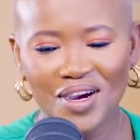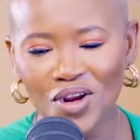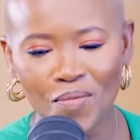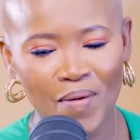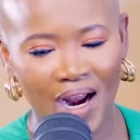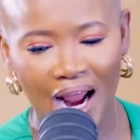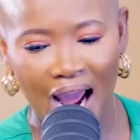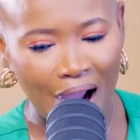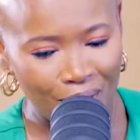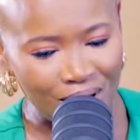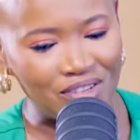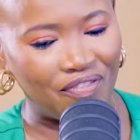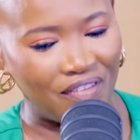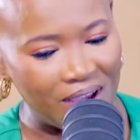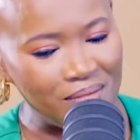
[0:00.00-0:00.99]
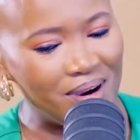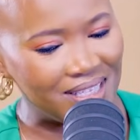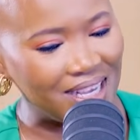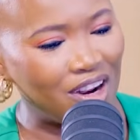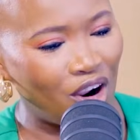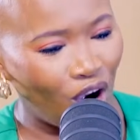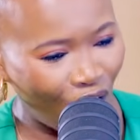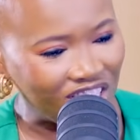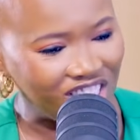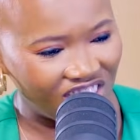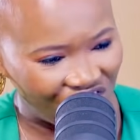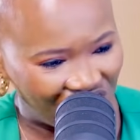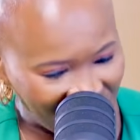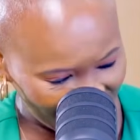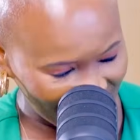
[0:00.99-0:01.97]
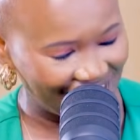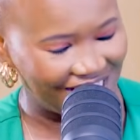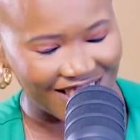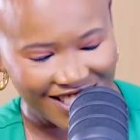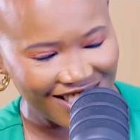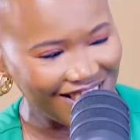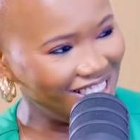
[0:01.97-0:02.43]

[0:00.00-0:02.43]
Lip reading: No, but I was famous and hot and shit.